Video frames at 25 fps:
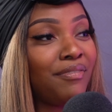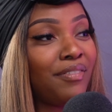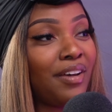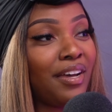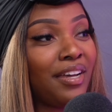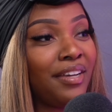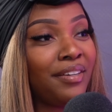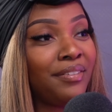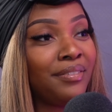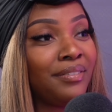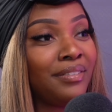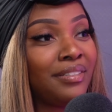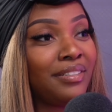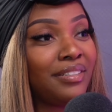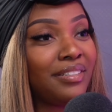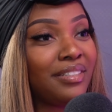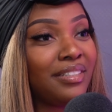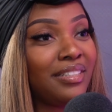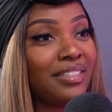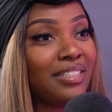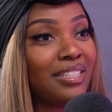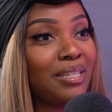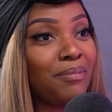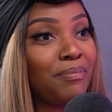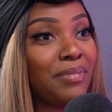I found
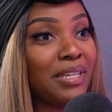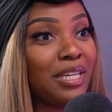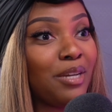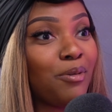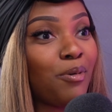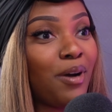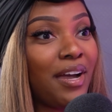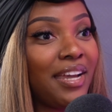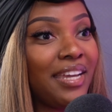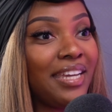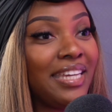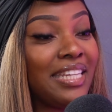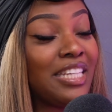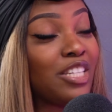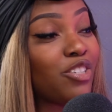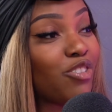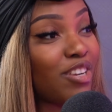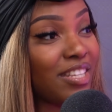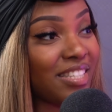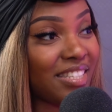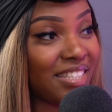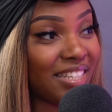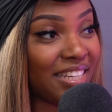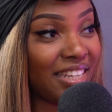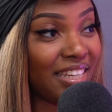to be quite
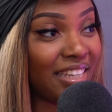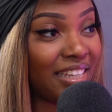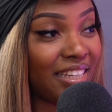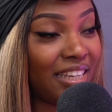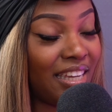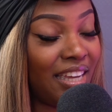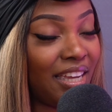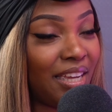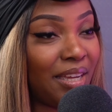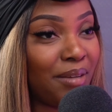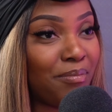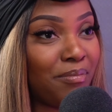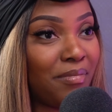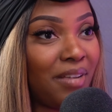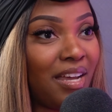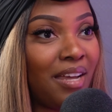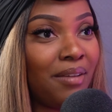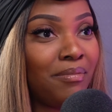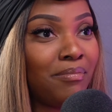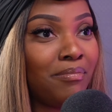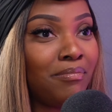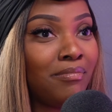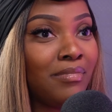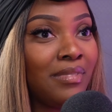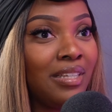interesting.
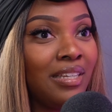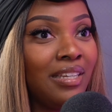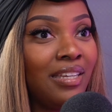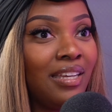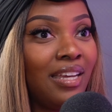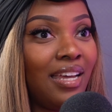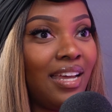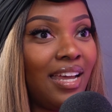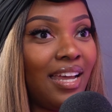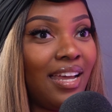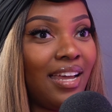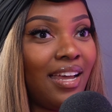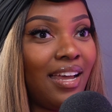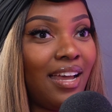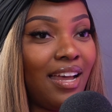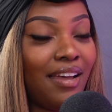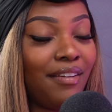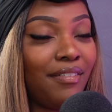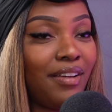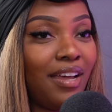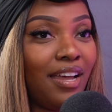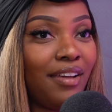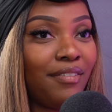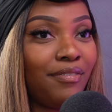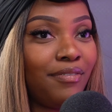
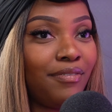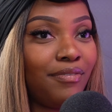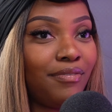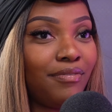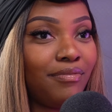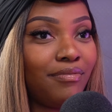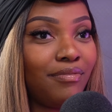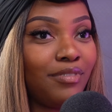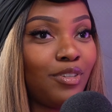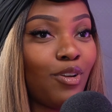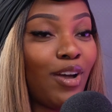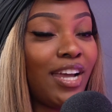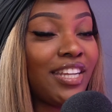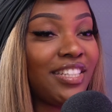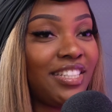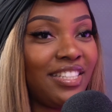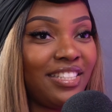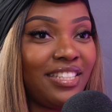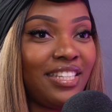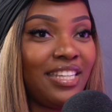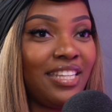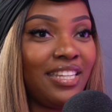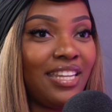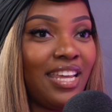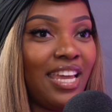I've not
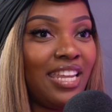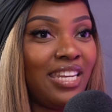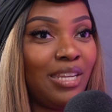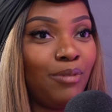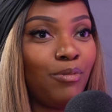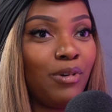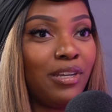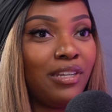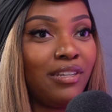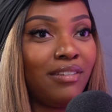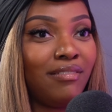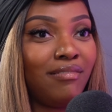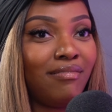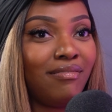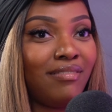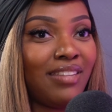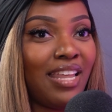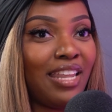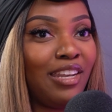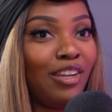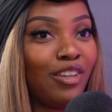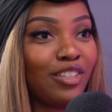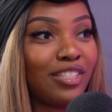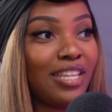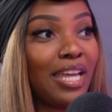actually seen anyone
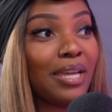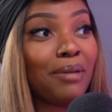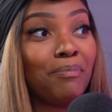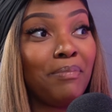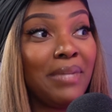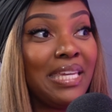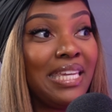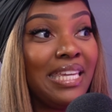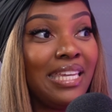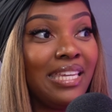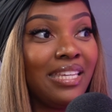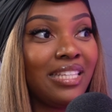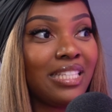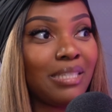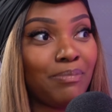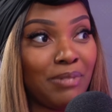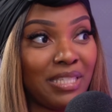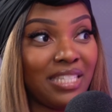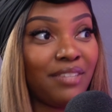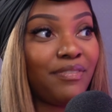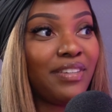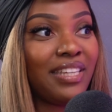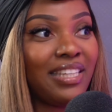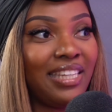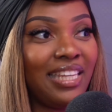that looks like me
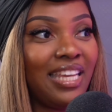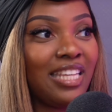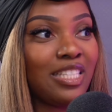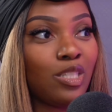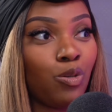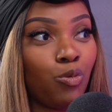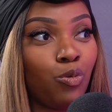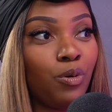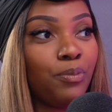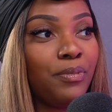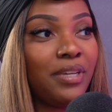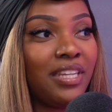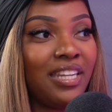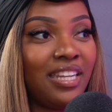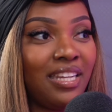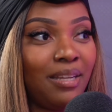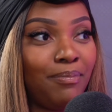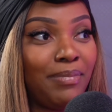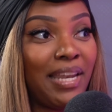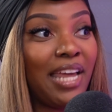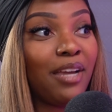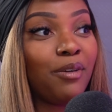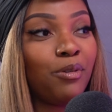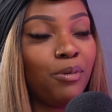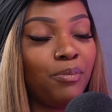specifically as a woman
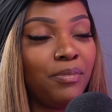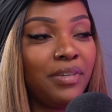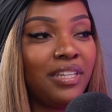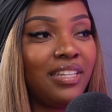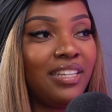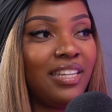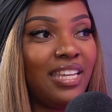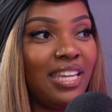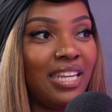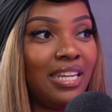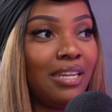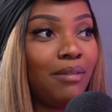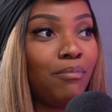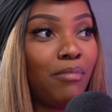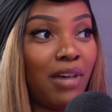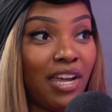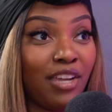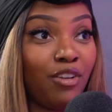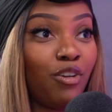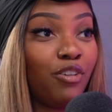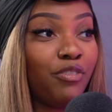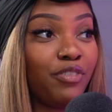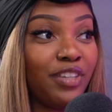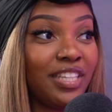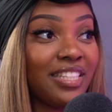and a Black woman in
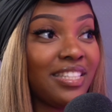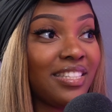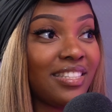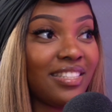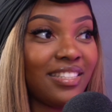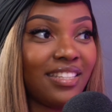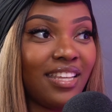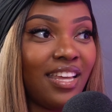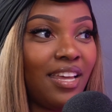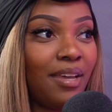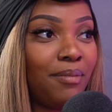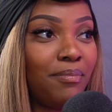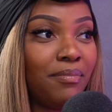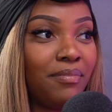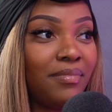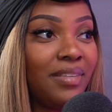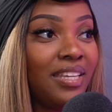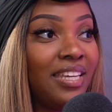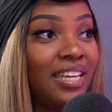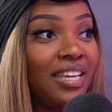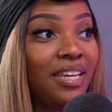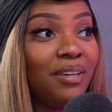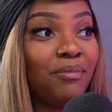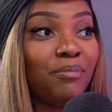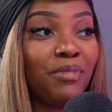my office
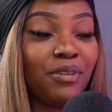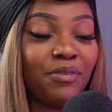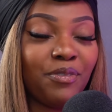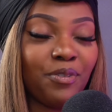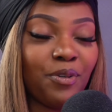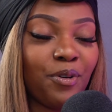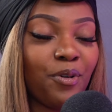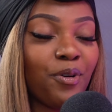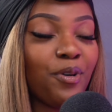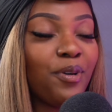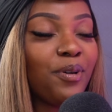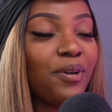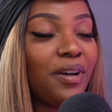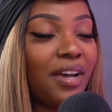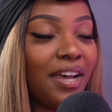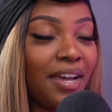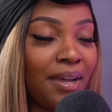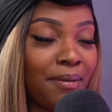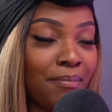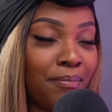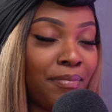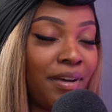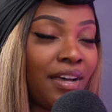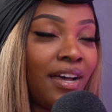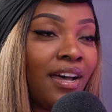before.
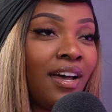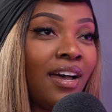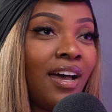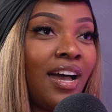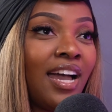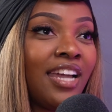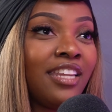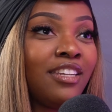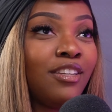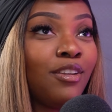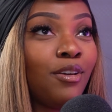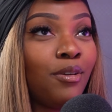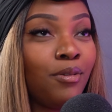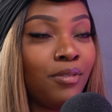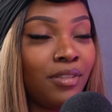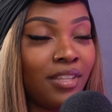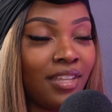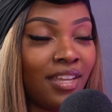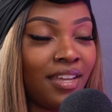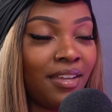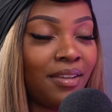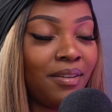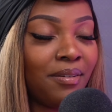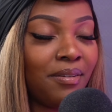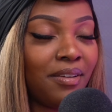But I know
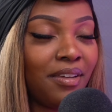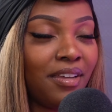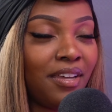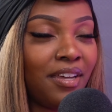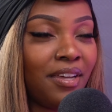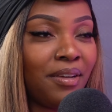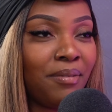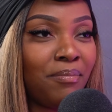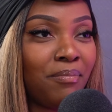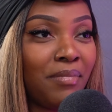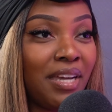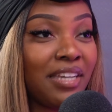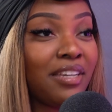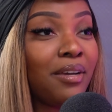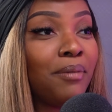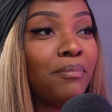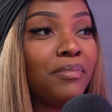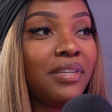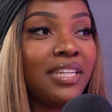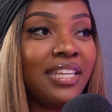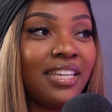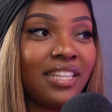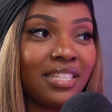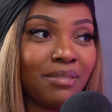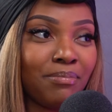that my
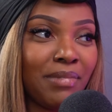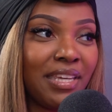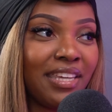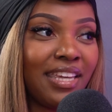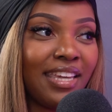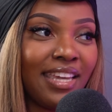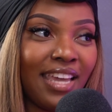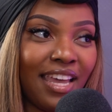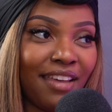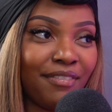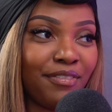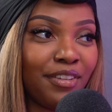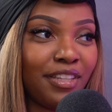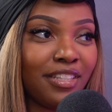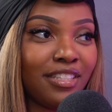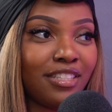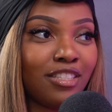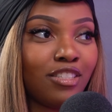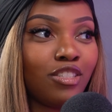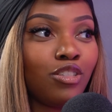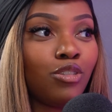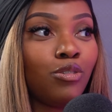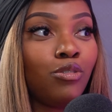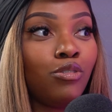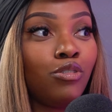company is making
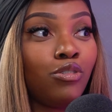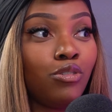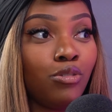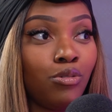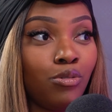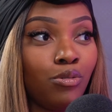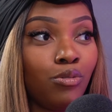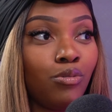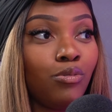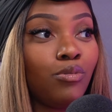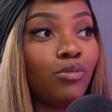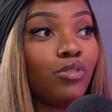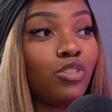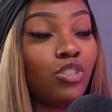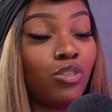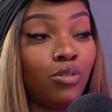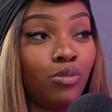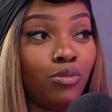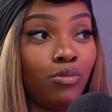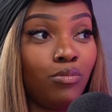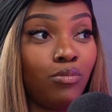efforts to